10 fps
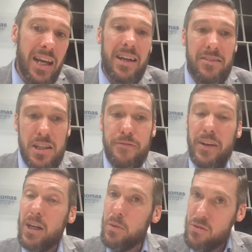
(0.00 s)
This
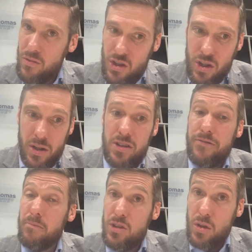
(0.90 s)
figure was reduced
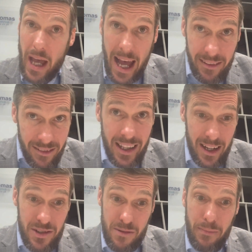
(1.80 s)
from
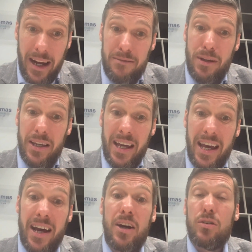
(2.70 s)
£10,000 per
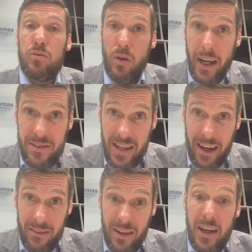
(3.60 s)
year right
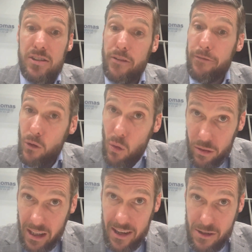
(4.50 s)
down to
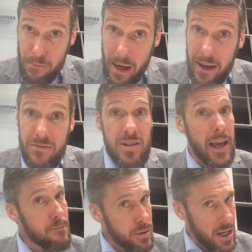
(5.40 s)
£4,000
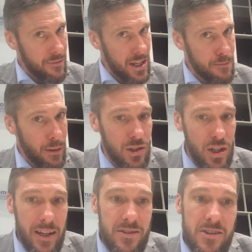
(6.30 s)
in previous
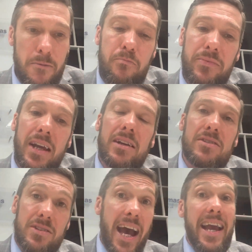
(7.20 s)
budgets.
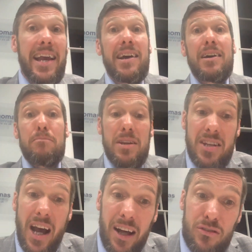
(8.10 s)
Today,
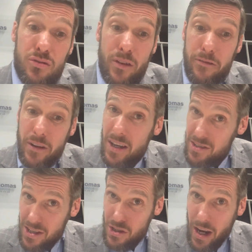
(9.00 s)
Mr. Hunt reversed
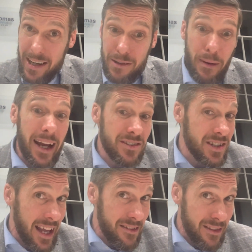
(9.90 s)
this trend back to
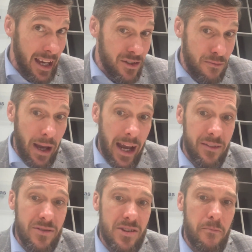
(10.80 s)

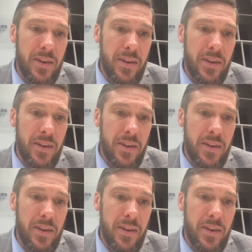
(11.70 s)
£10,000.